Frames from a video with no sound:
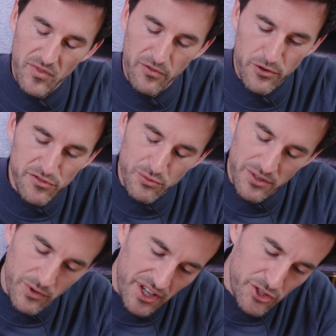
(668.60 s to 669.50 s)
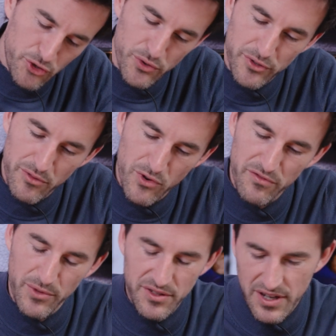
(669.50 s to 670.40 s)
first, when I drew the
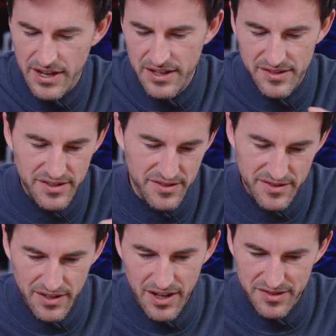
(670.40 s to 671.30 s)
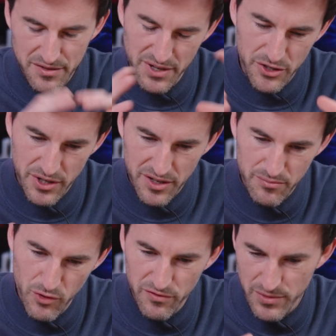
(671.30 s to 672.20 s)
movement, I had this asymmetric
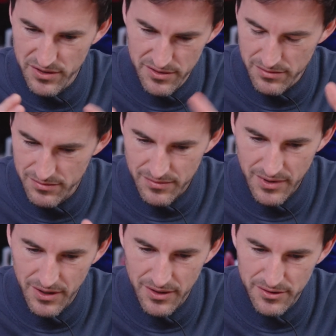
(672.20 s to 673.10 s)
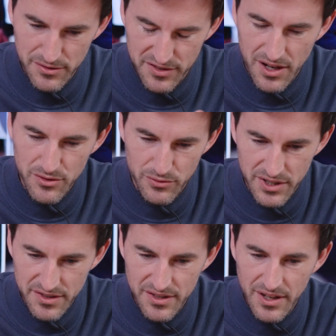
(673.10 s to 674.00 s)
movement to start
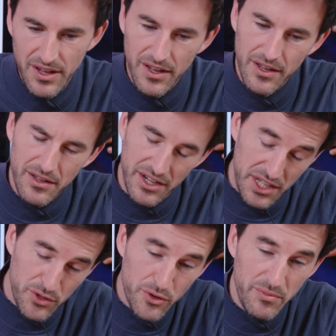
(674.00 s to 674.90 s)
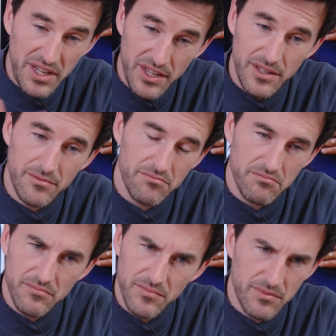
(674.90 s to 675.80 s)
with, and it took me
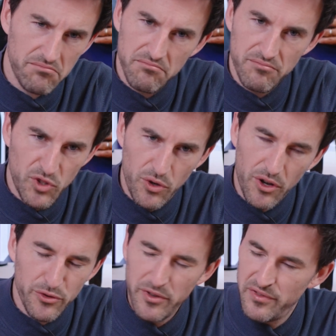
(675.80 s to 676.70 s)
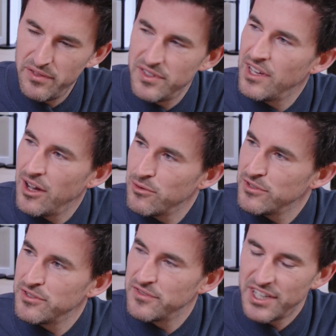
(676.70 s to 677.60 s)
250
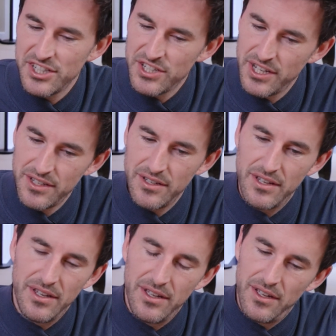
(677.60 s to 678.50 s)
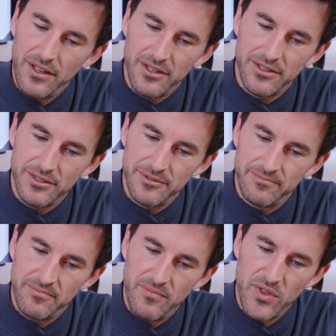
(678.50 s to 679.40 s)
hours of sketching
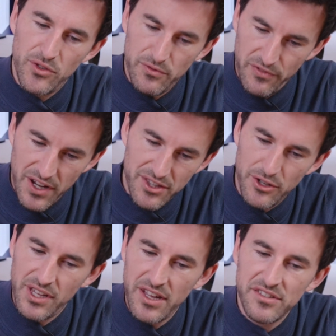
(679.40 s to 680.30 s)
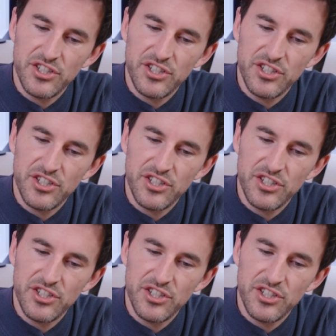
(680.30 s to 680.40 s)
to find the case